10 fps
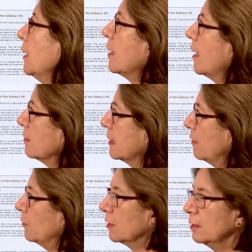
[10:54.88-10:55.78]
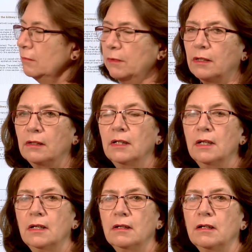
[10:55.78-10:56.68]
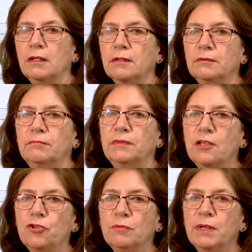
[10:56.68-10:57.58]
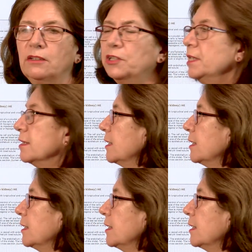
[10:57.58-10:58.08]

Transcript: there are several teaching materials